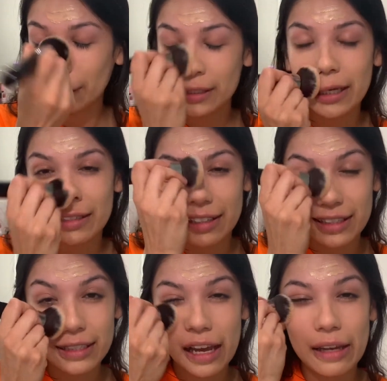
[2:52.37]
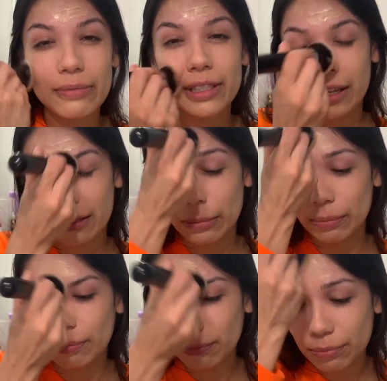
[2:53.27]
takes less time to kind of
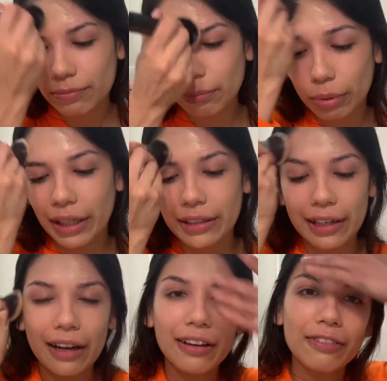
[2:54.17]
blend it out